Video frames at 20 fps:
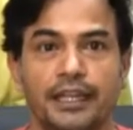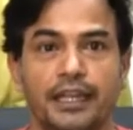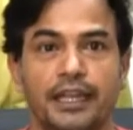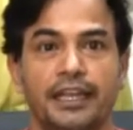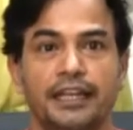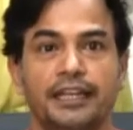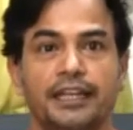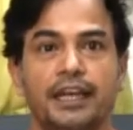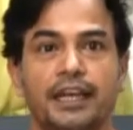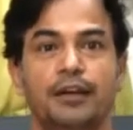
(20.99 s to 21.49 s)

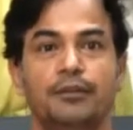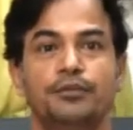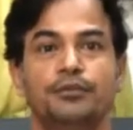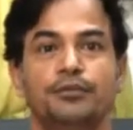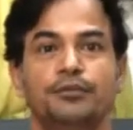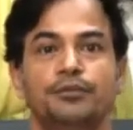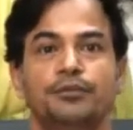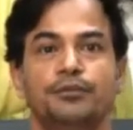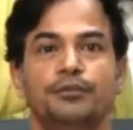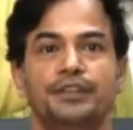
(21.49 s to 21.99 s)
and how
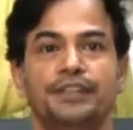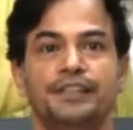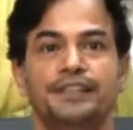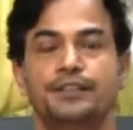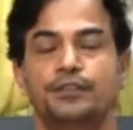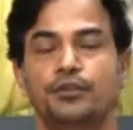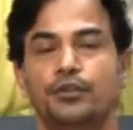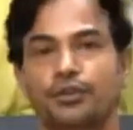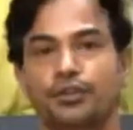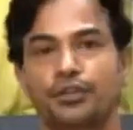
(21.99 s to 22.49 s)
to
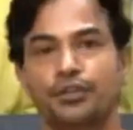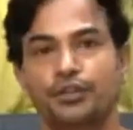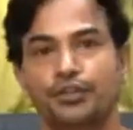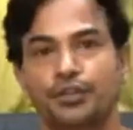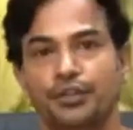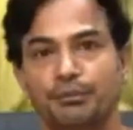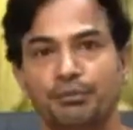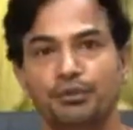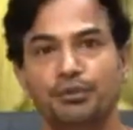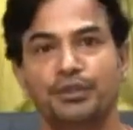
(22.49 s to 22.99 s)
restore
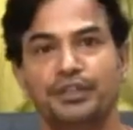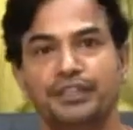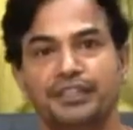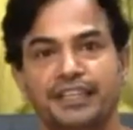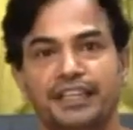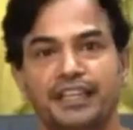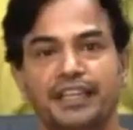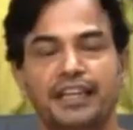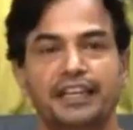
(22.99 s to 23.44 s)
your immunity